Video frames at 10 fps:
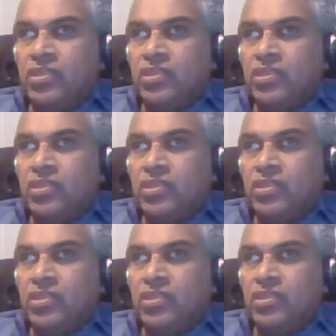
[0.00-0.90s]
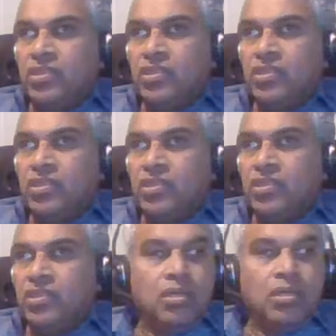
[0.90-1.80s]
unified field. So
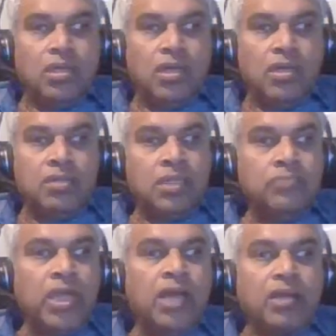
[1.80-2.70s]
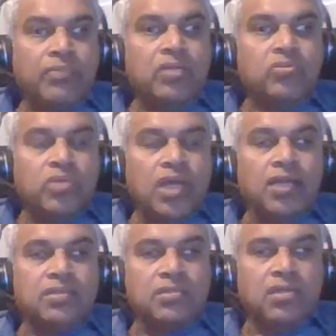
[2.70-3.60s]
we are coming to
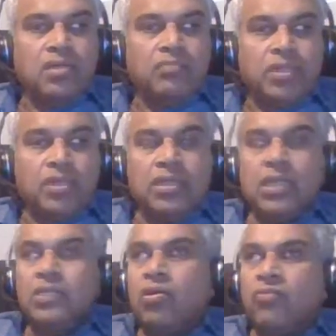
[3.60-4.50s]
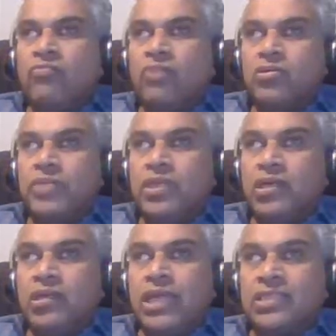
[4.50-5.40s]
that, but there's a lot of work to be
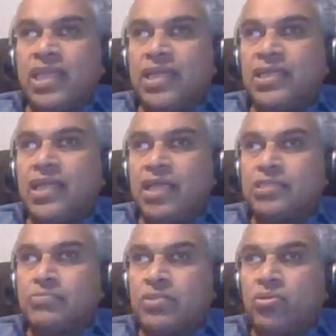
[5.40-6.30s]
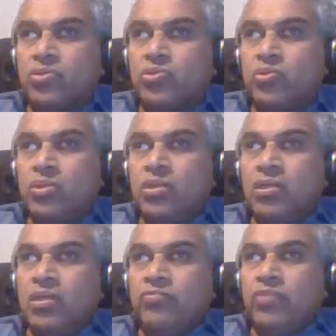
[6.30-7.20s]
done. And exciting aspect also,
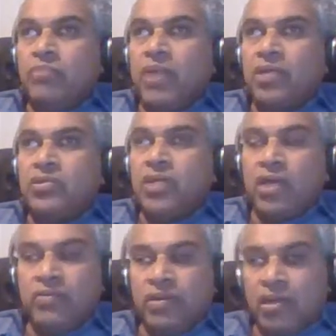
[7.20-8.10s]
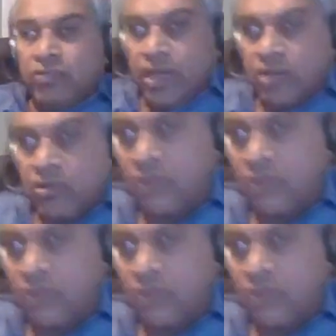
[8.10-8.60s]
we plan to have a Hawaiian